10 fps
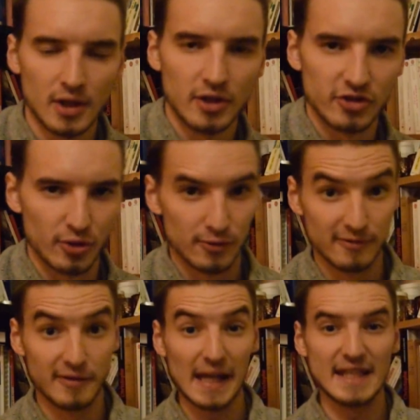So to
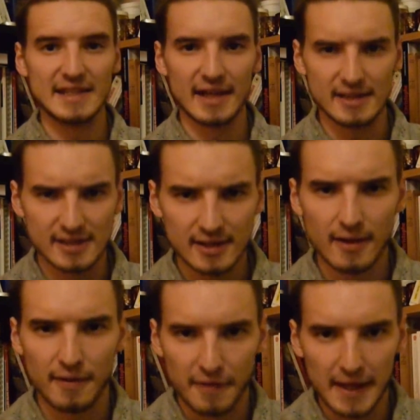validate
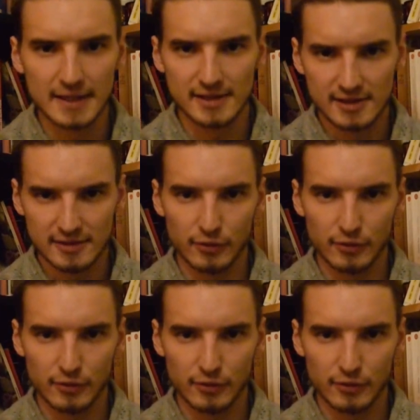things,